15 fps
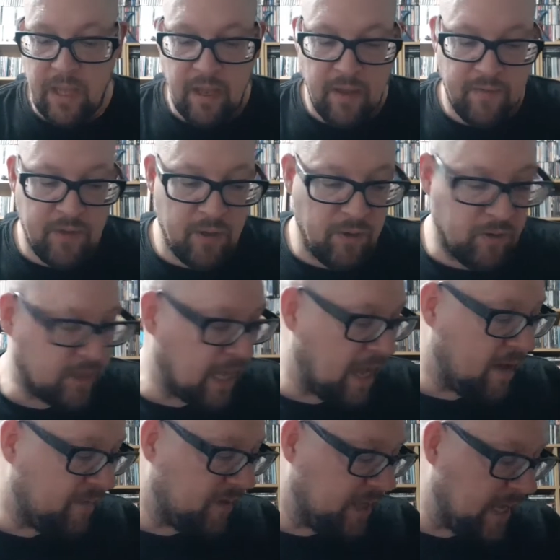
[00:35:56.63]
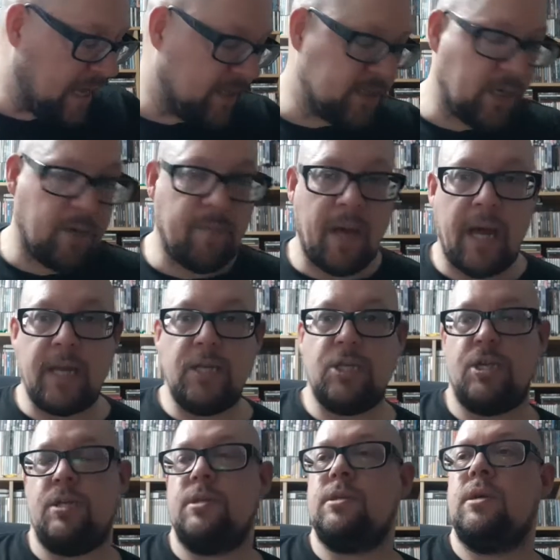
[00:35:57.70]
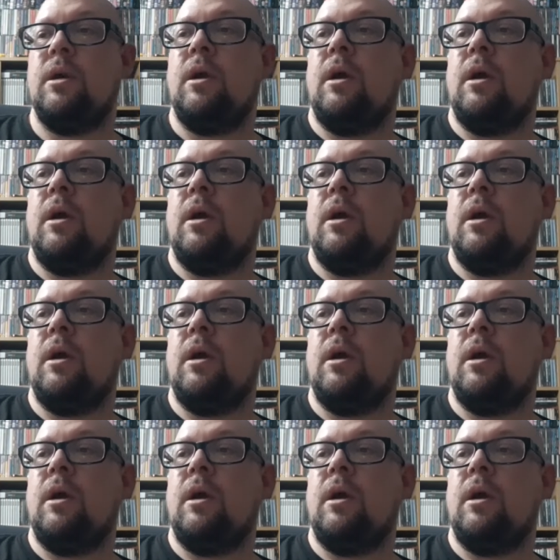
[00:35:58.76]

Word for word: if you look carefully and are patient.